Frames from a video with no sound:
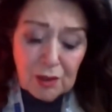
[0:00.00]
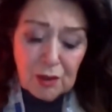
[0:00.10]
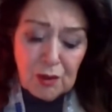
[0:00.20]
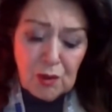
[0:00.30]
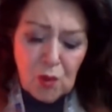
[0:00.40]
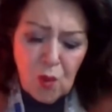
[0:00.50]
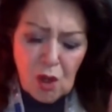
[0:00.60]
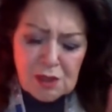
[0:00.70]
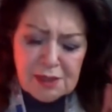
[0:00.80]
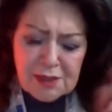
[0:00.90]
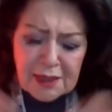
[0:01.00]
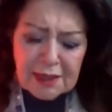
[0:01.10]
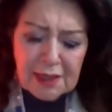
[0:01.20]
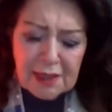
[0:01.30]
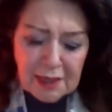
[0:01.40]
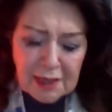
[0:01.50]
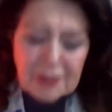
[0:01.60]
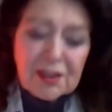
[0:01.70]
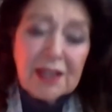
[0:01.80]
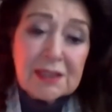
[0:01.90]
Who was the king
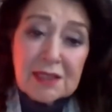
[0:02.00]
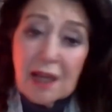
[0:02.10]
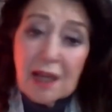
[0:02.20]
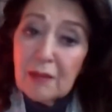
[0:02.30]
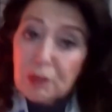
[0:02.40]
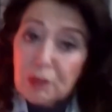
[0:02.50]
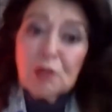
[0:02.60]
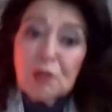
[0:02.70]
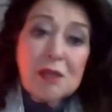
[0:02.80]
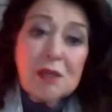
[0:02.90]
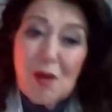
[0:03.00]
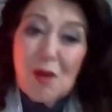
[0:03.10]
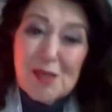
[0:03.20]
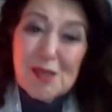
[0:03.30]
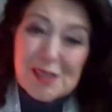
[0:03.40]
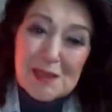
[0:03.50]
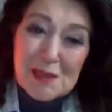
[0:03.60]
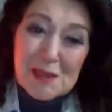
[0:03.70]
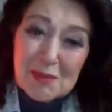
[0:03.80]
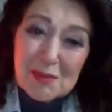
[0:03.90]
at that time? It would have been
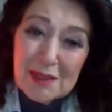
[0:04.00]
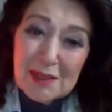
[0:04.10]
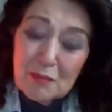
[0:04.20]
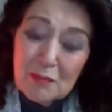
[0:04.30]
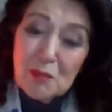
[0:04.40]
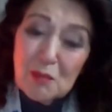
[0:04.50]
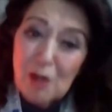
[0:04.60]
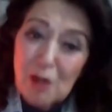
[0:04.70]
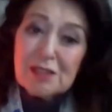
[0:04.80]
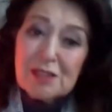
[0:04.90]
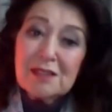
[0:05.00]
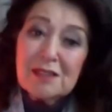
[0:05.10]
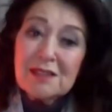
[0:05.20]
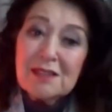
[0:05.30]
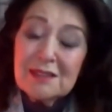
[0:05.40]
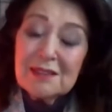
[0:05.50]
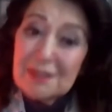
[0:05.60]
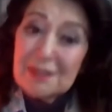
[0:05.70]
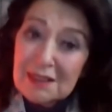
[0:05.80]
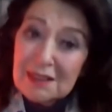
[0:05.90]
Moses. But Moses
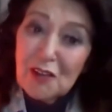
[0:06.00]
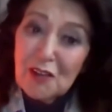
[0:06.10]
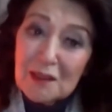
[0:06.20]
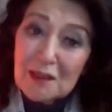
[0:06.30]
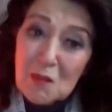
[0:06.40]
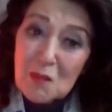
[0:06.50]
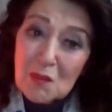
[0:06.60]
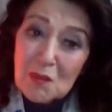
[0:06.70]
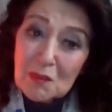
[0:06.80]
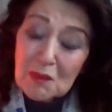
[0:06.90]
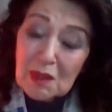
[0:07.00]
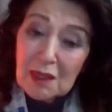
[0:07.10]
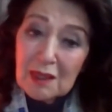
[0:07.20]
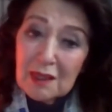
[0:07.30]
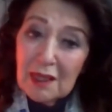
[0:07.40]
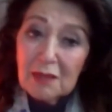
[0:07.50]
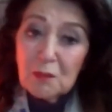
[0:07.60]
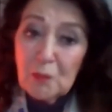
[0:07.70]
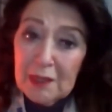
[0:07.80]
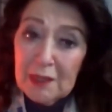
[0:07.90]
did nothing. And
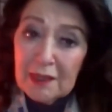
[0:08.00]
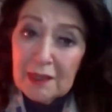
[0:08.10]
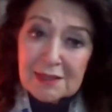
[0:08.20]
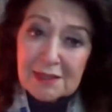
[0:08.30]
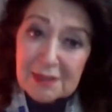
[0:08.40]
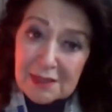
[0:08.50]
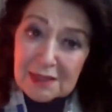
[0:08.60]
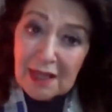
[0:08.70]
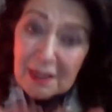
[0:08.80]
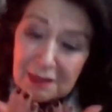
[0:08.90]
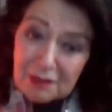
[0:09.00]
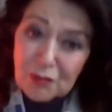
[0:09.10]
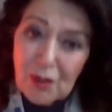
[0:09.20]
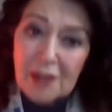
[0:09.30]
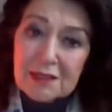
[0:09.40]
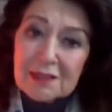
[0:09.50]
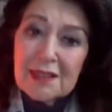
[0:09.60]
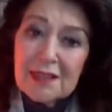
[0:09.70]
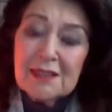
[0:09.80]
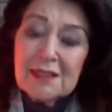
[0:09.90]
Pinchas decided, right,
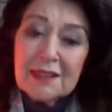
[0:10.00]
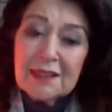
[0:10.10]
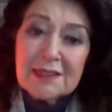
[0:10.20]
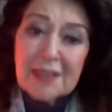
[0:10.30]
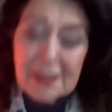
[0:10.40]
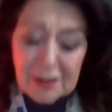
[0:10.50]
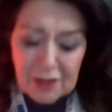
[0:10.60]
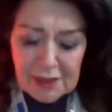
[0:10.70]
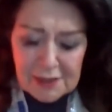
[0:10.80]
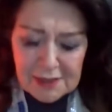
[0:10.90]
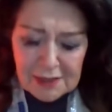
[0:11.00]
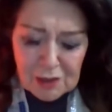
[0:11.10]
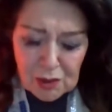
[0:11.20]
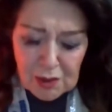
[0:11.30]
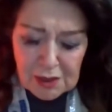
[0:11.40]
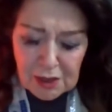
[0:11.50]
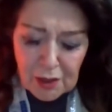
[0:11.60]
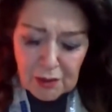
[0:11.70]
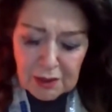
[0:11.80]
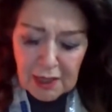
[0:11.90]
he's going to take things into his
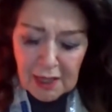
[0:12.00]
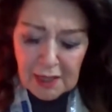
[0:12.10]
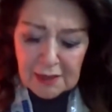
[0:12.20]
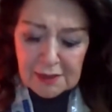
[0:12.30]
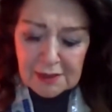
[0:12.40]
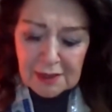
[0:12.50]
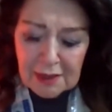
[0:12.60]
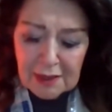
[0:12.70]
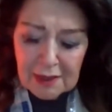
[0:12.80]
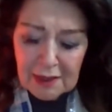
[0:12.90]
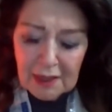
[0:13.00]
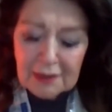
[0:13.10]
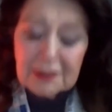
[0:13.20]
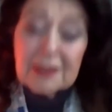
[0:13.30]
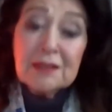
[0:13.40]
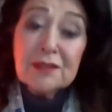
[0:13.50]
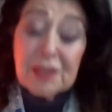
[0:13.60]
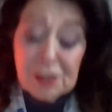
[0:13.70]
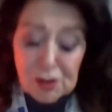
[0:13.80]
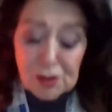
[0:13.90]
own hands and kill
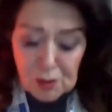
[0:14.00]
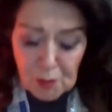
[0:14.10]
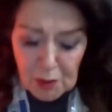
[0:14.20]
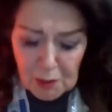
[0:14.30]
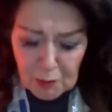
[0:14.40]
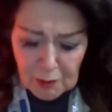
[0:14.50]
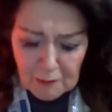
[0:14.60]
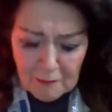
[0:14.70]
these two people.